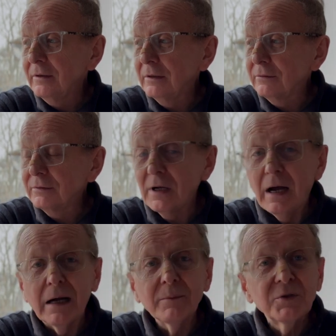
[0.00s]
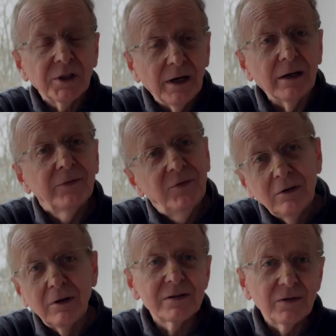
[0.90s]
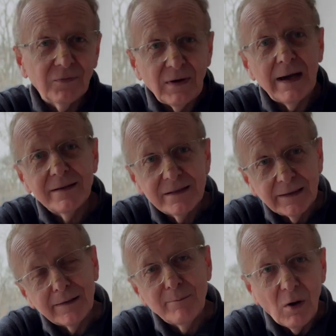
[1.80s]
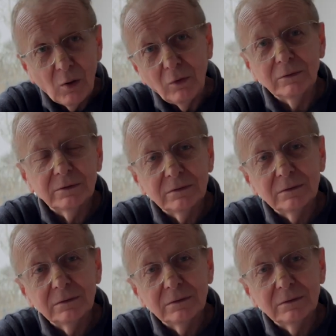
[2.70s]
into the armchair philosophizing mode.